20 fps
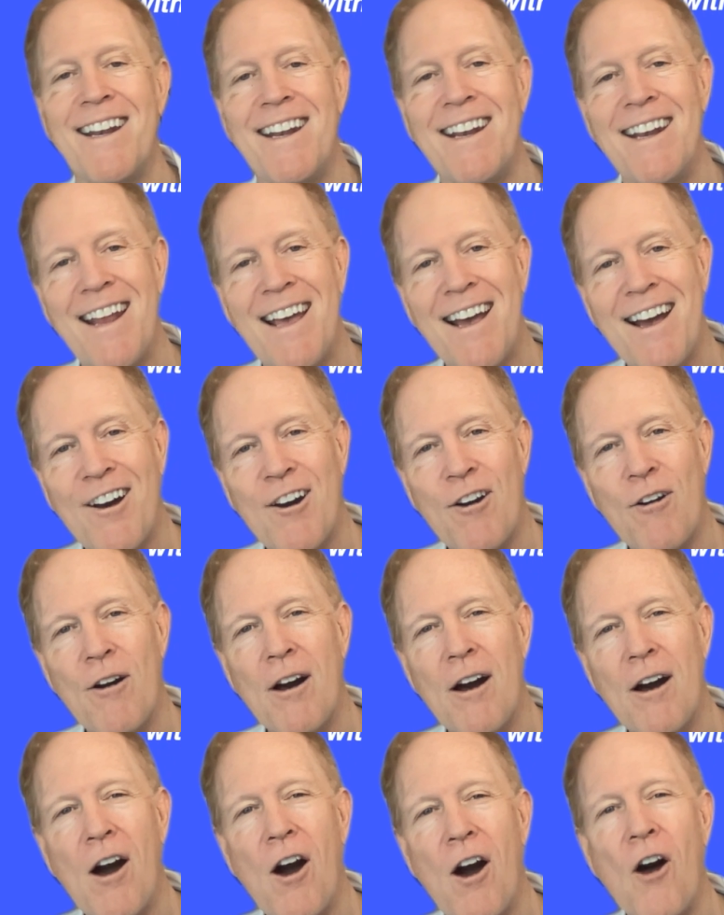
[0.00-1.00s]
Now,
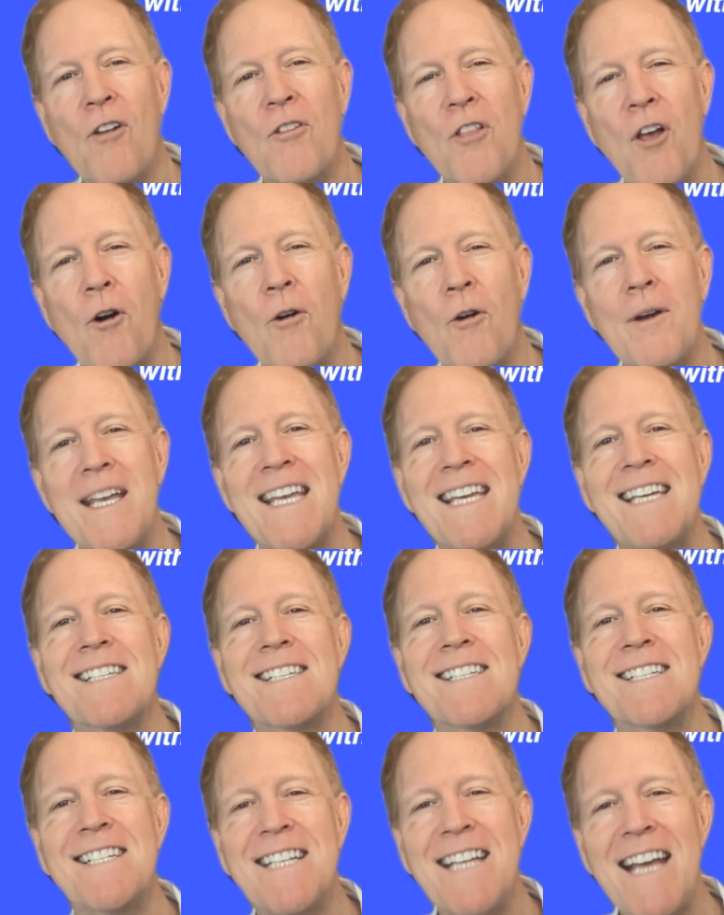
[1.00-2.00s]
although he
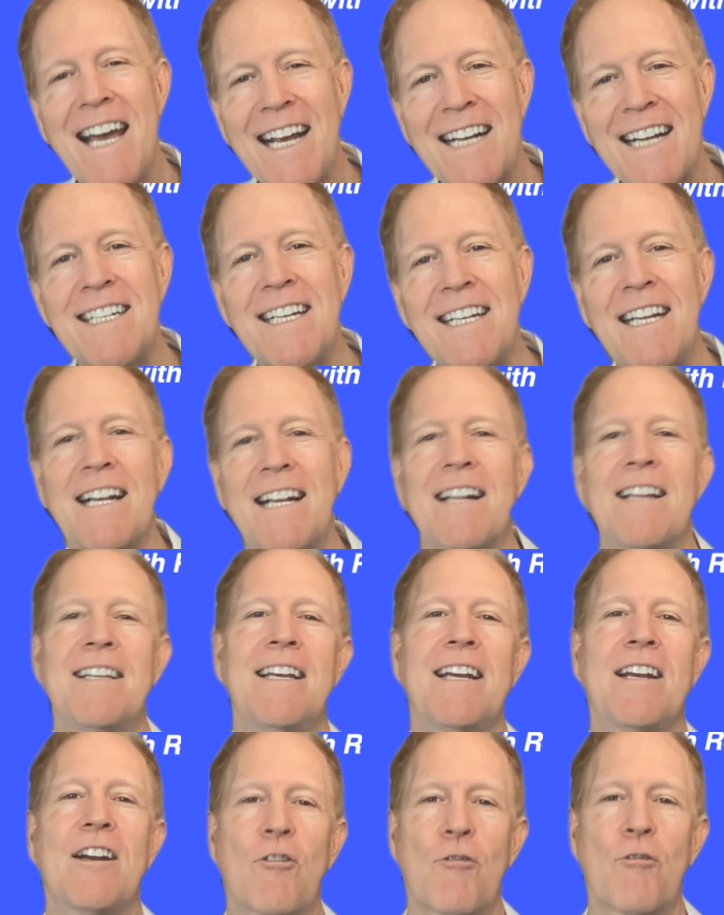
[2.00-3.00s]
is
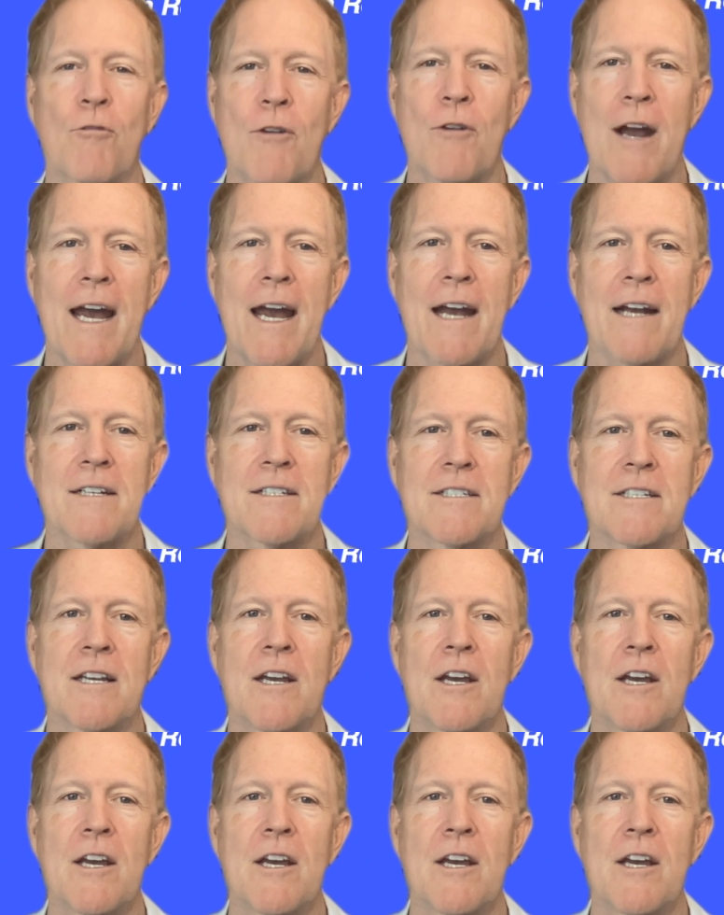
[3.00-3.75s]
technically correct,